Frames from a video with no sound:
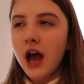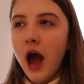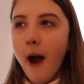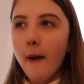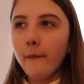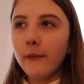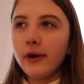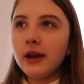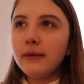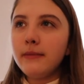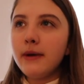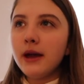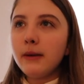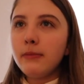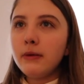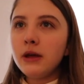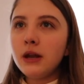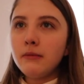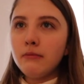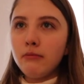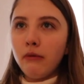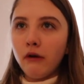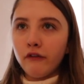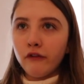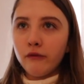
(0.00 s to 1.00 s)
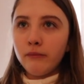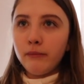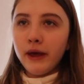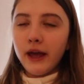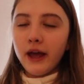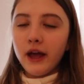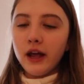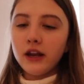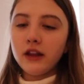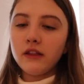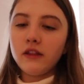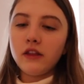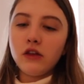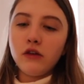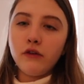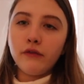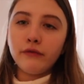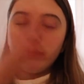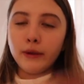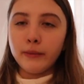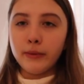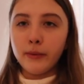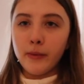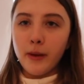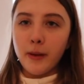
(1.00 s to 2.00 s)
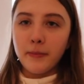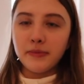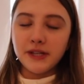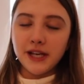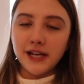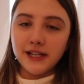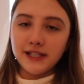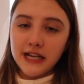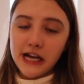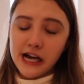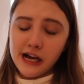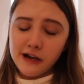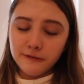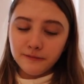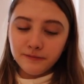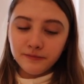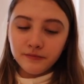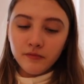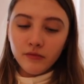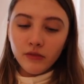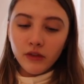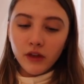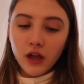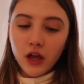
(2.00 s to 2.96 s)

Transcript: I want to make them in a muffin pan and then you flip them upside down,